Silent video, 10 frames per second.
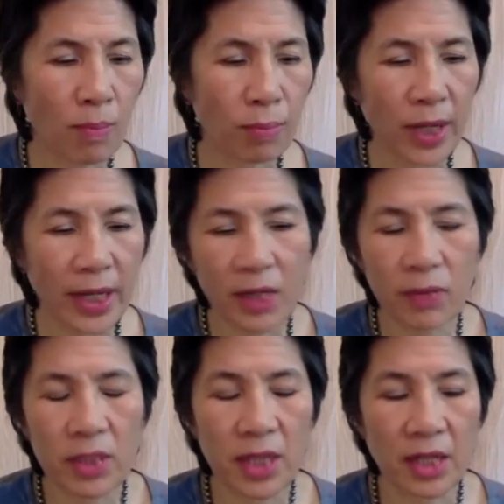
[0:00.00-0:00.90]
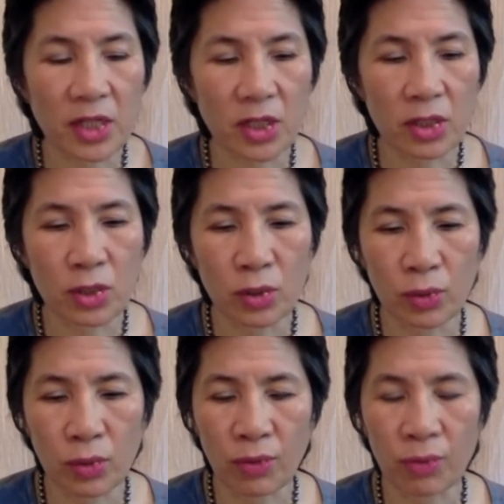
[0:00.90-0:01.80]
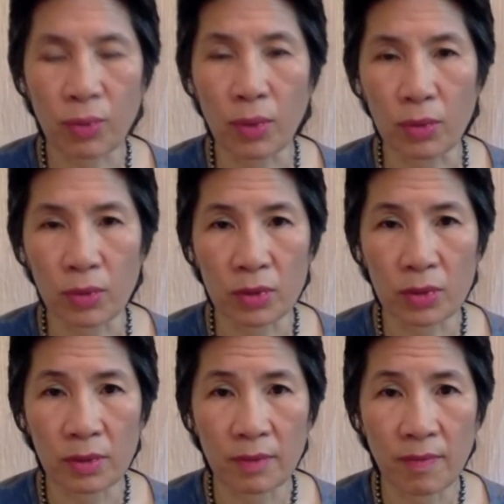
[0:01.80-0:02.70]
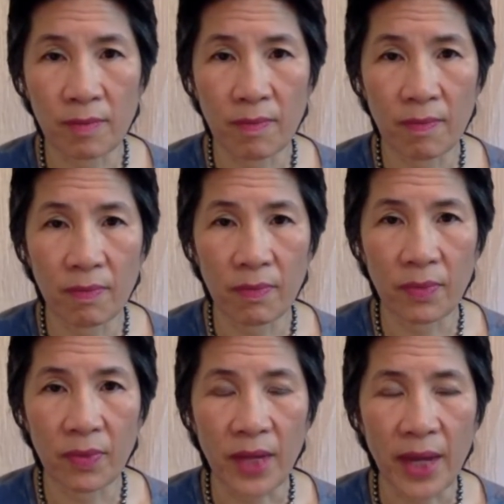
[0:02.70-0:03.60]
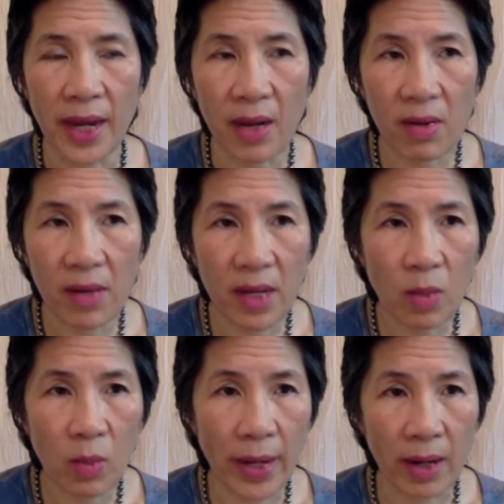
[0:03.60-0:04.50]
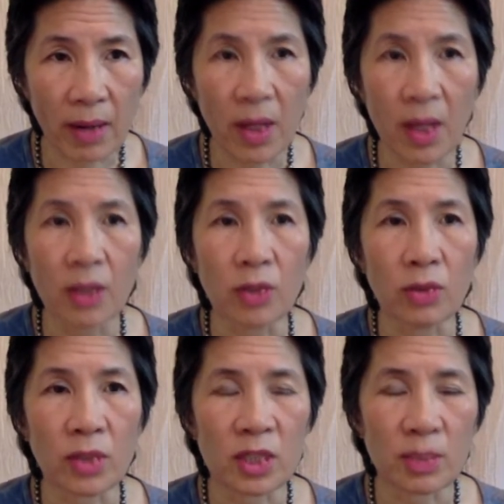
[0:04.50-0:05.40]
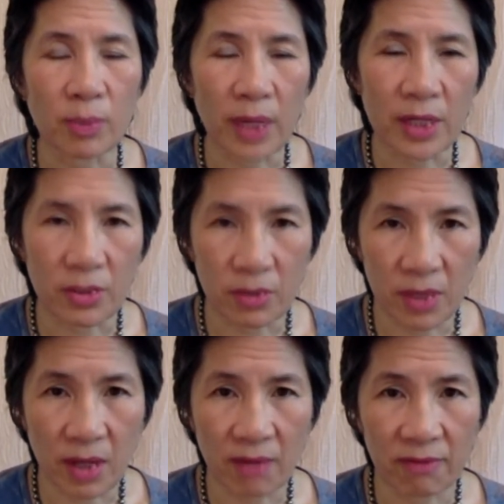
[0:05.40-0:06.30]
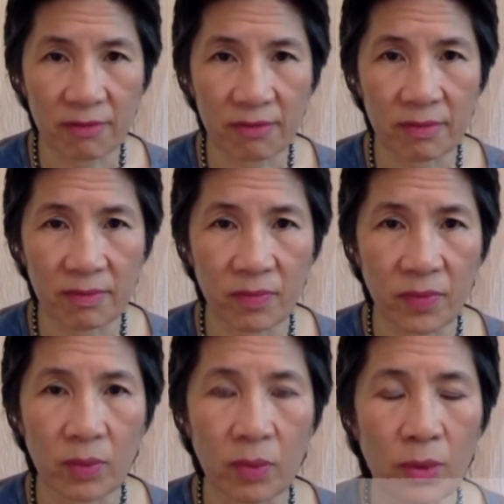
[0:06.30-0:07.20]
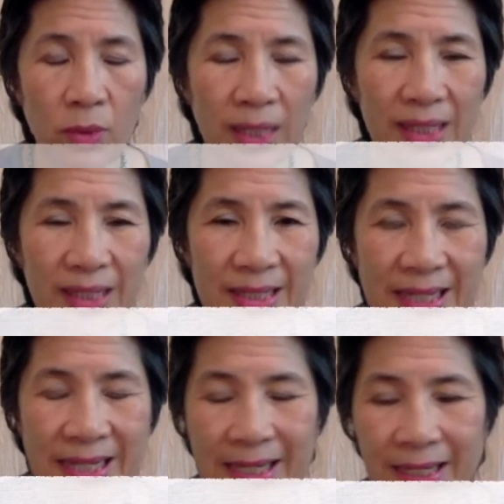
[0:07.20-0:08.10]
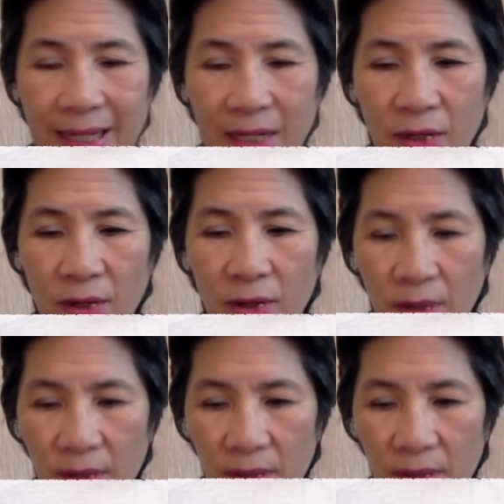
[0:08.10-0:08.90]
bring your attention to your throat, the area where you express yourself, where you get seen and heard.